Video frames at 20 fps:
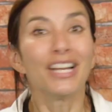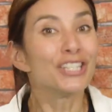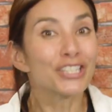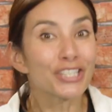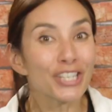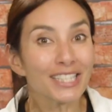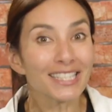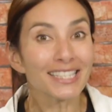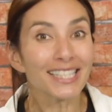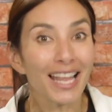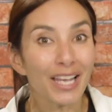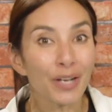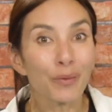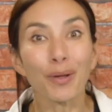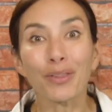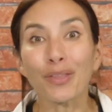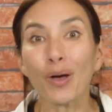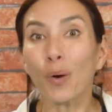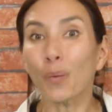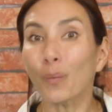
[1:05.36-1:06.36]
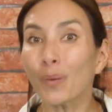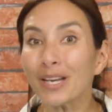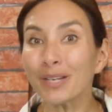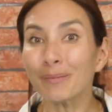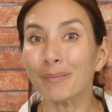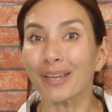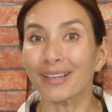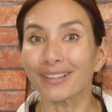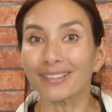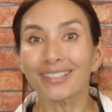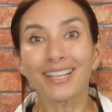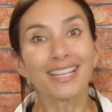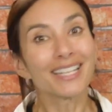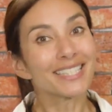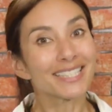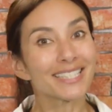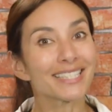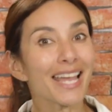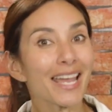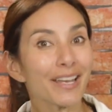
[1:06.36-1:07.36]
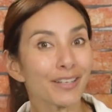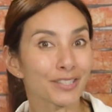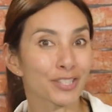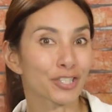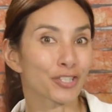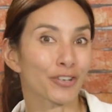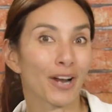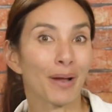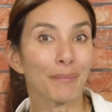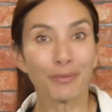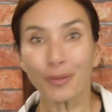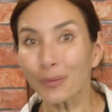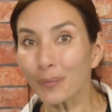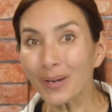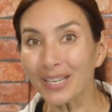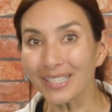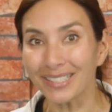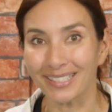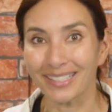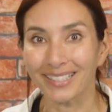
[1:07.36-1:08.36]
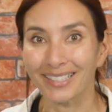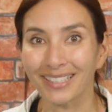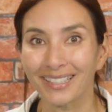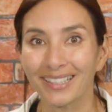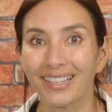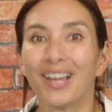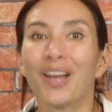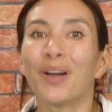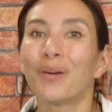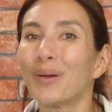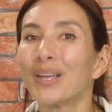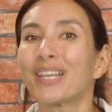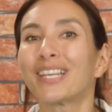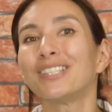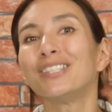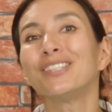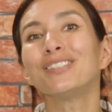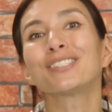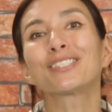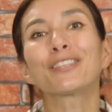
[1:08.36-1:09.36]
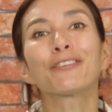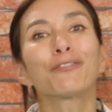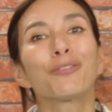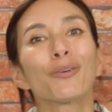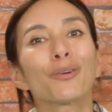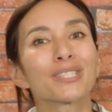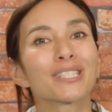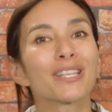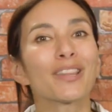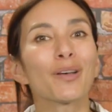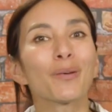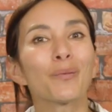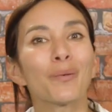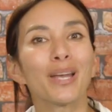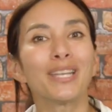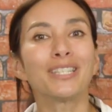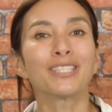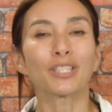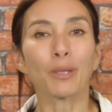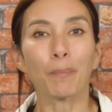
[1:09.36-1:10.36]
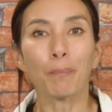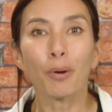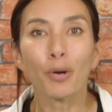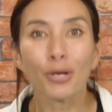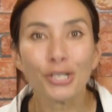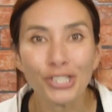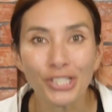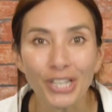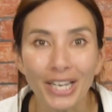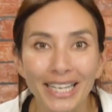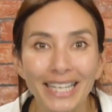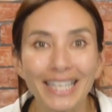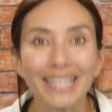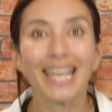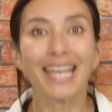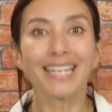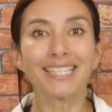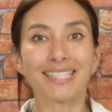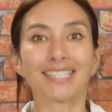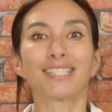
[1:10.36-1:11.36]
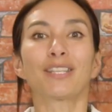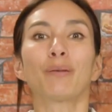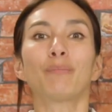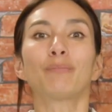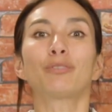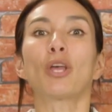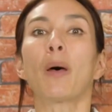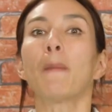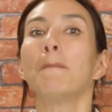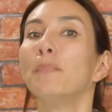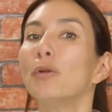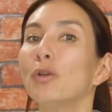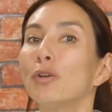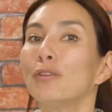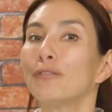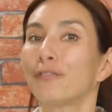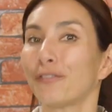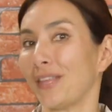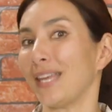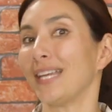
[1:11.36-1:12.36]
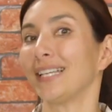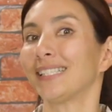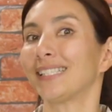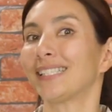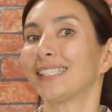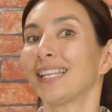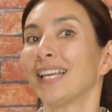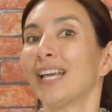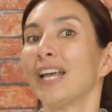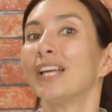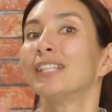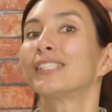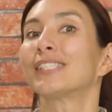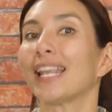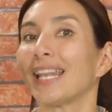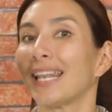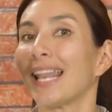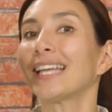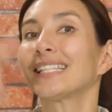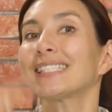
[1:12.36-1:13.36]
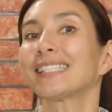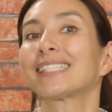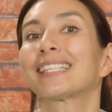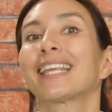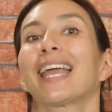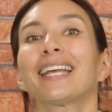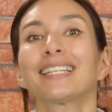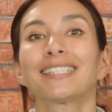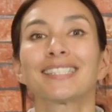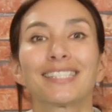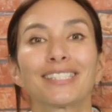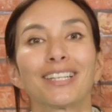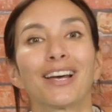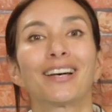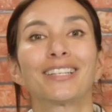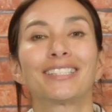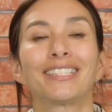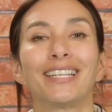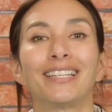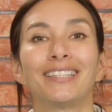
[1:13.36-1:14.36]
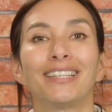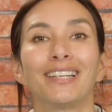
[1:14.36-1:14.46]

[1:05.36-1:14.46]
Just like with our windmill, sails trap the wind. We can use the force of the wind to push against them to move things. So let's get started.